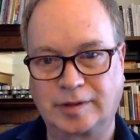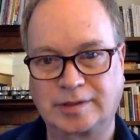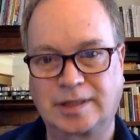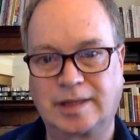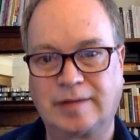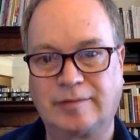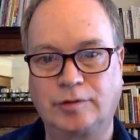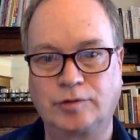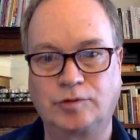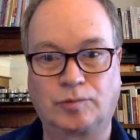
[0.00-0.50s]

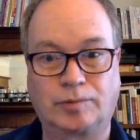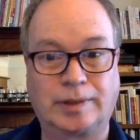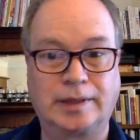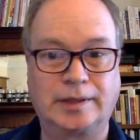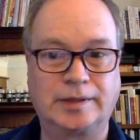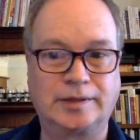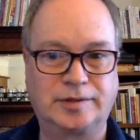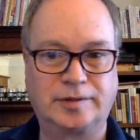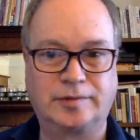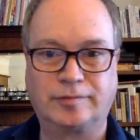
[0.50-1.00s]
levels
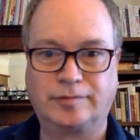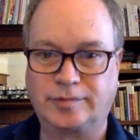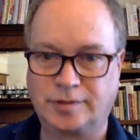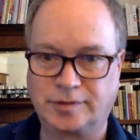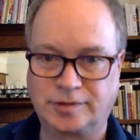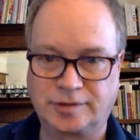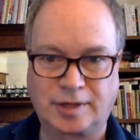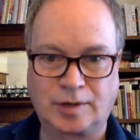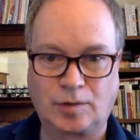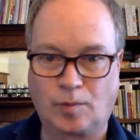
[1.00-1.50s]
relative to,
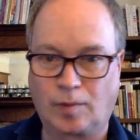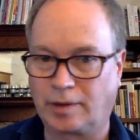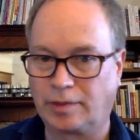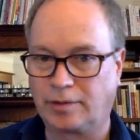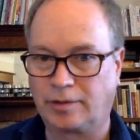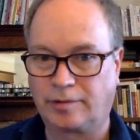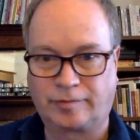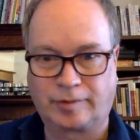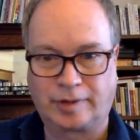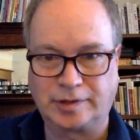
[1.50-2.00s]
say, one of
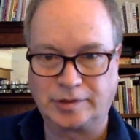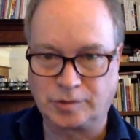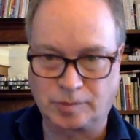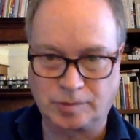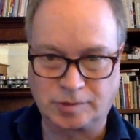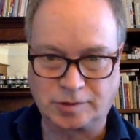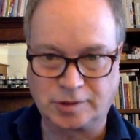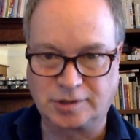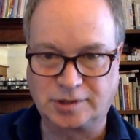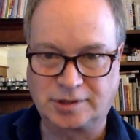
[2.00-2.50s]
their friends,
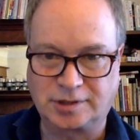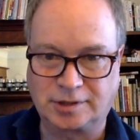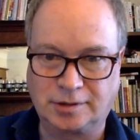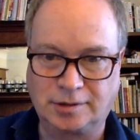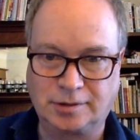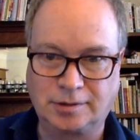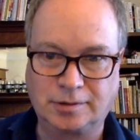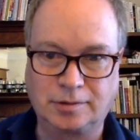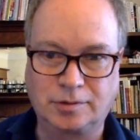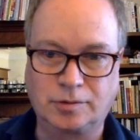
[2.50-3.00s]

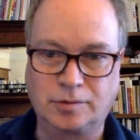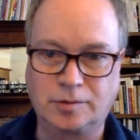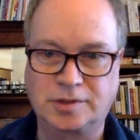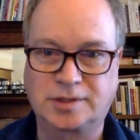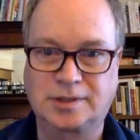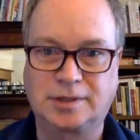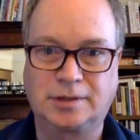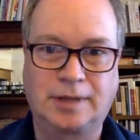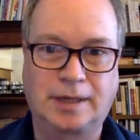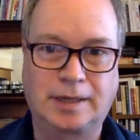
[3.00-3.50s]
who is
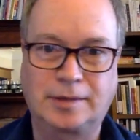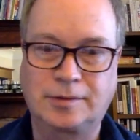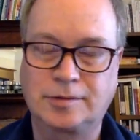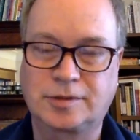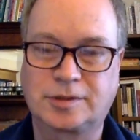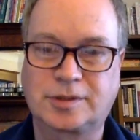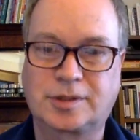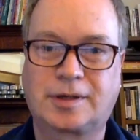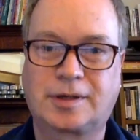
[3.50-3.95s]
still housed?